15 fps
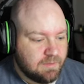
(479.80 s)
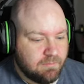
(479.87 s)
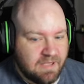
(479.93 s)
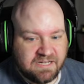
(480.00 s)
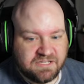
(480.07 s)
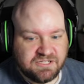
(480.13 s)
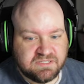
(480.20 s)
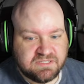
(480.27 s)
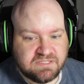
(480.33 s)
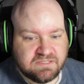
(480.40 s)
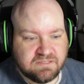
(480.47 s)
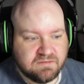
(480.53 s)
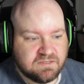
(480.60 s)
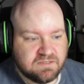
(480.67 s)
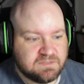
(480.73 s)

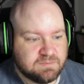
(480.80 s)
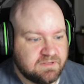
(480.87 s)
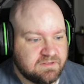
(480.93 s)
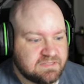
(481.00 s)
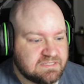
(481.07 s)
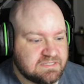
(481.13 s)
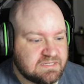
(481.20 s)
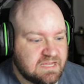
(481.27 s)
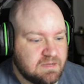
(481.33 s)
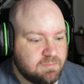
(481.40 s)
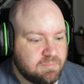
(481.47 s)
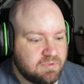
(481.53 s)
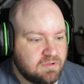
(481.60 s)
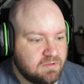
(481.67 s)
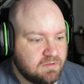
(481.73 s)
matches. Let's play this
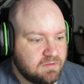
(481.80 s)
tape.